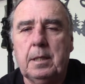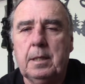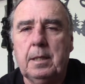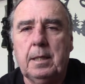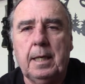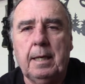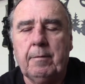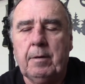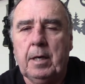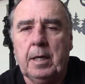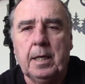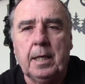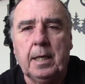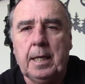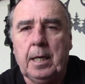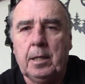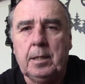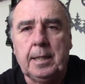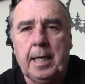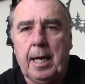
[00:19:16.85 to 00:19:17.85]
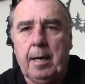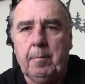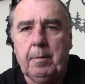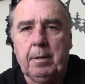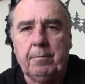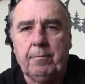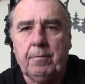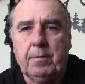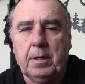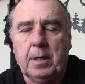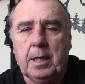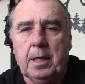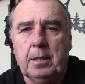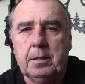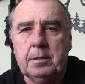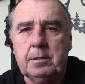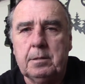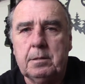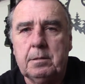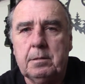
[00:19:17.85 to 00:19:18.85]
I've got a gun cabinet full of
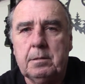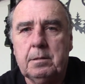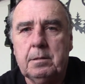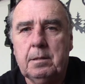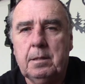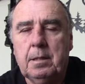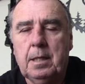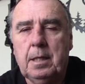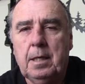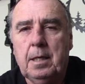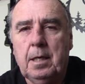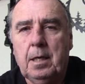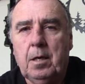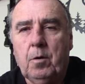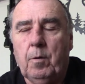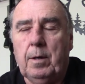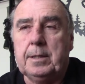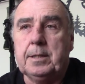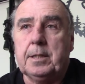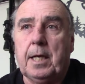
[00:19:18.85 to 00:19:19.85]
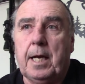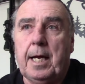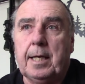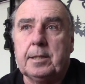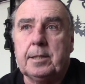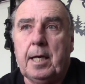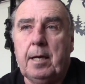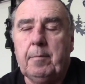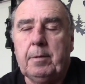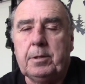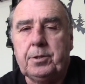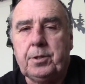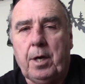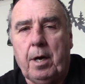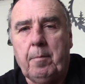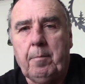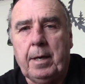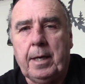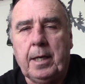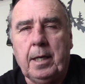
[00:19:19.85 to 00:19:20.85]
guns. When's the last time I
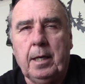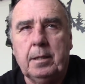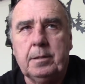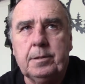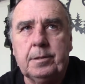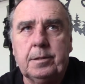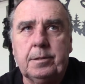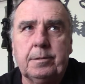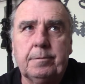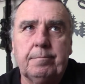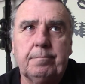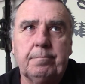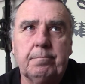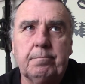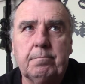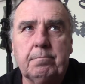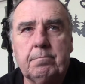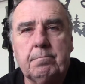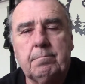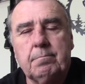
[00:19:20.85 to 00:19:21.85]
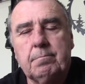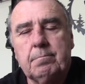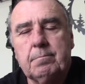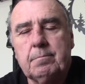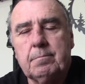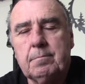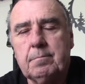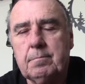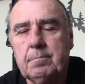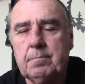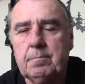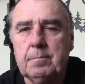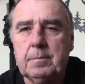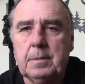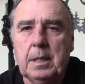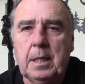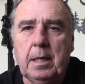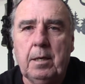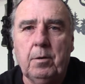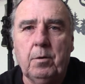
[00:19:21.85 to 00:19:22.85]
shot my guns?
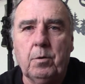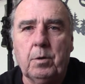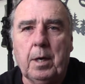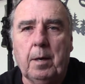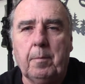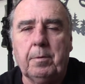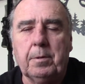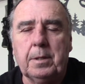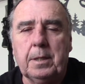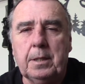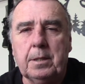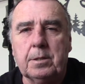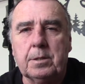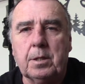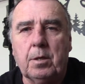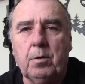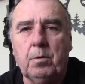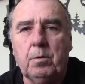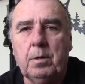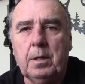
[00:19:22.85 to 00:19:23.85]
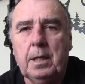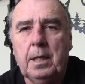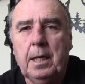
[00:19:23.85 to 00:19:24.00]
I don't know, a couple of years ago.